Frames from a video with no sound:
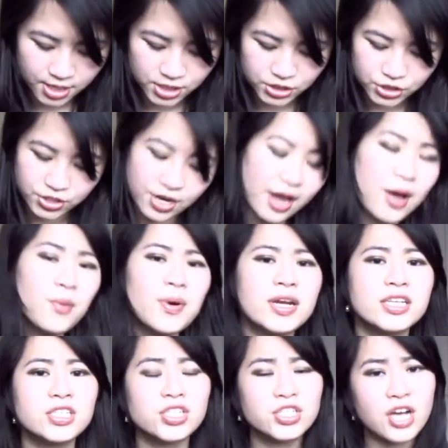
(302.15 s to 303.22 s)
So now I wanted
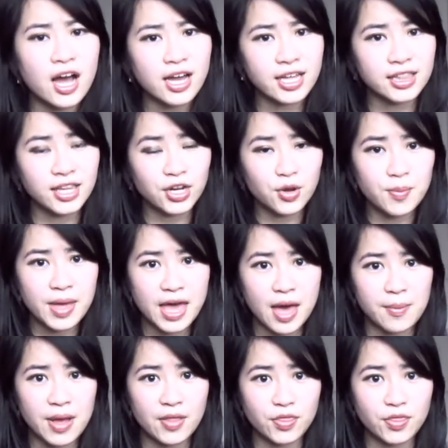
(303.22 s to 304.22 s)
to talk a little bit about